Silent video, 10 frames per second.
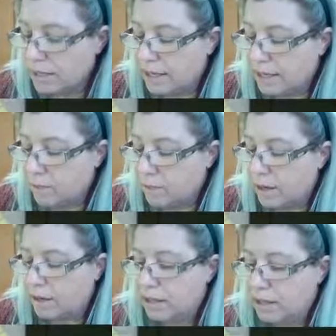Negative 1.
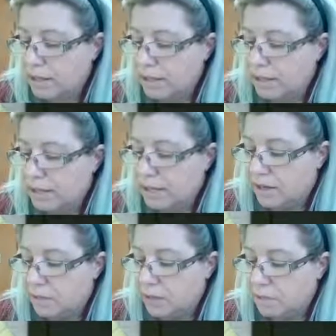
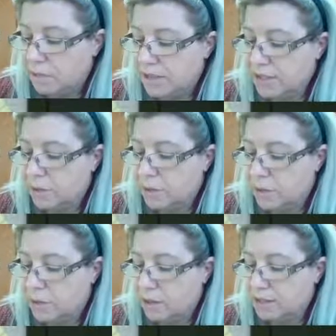Negative 1 plus 2
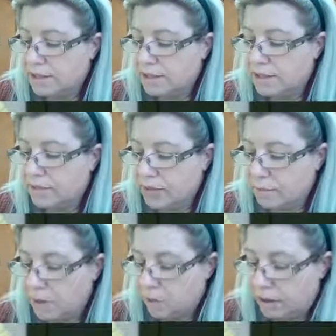is 1. 6
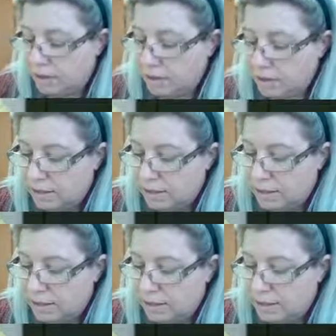divided by 1
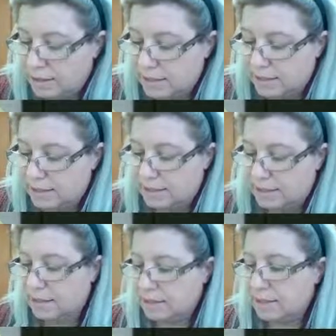is
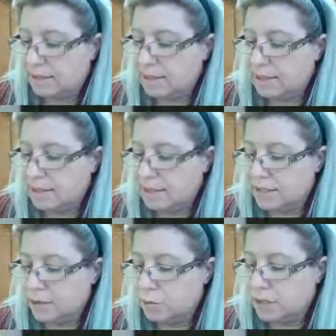6.
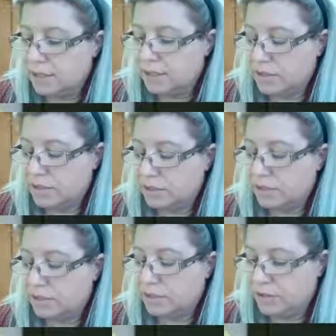0 plus
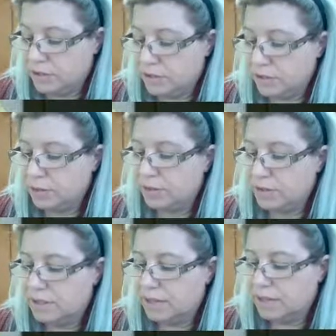2 is 2.
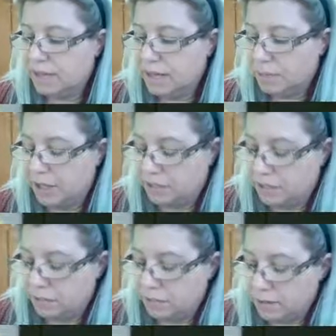6 divided by
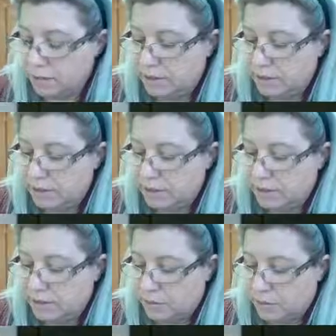2
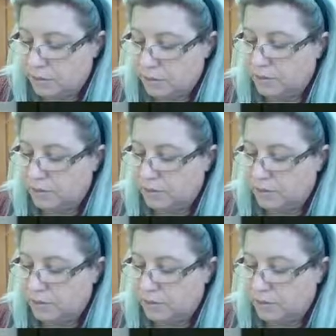is 3.